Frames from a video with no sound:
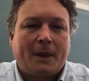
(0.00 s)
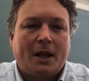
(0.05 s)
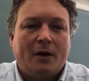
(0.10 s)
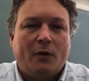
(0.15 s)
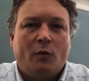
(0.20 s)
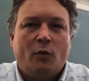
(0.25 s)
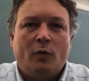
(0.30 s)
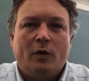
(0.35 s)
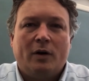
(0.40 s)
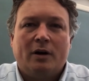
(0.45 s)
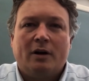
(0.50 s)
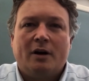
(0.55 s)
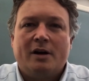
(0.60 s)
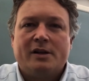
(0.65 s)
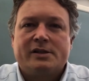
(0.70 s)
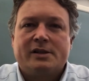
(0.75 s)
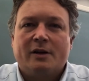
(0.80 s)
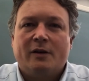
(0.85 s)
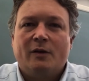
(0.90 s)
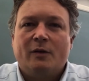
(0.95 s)
We're
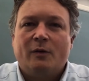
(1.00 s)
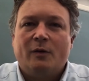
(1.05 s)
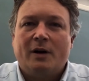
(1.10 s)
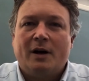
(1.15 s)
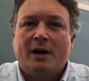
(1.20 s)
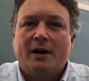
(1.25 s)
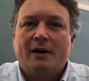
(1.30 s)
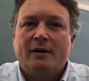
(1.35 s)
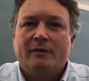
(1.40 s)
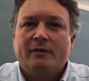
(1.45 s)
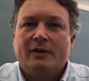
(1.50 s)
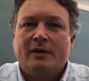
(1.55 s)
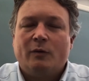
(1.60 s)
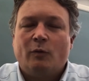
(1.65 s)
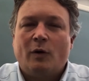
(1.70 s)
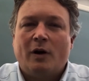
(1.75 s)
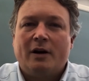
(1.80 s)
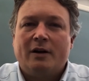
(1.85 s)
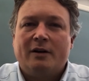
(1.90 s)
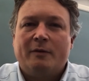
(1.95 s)
also, the
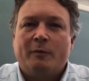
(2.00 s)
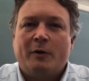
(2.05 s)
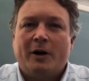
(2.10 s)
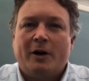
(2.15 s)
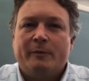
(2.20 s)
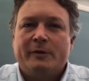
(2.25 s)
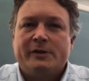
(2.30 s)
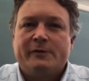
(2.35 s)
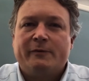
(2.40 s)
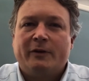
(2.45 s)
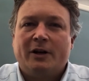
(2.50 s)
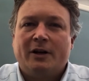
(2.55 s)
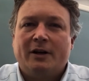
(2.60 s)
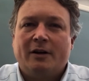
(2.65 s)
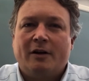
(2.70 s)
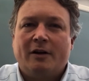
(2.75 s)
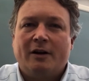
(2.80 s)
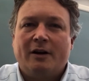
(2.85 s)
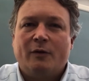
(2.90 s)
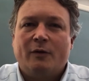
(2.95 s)
water department is very
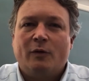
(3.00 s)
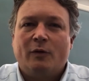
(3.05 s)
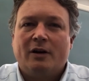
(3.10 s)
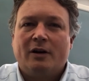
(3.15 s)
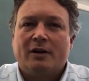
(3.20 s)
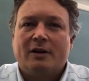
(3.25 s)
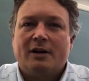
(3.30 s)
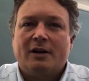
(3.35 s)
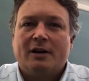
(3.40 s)
hard at work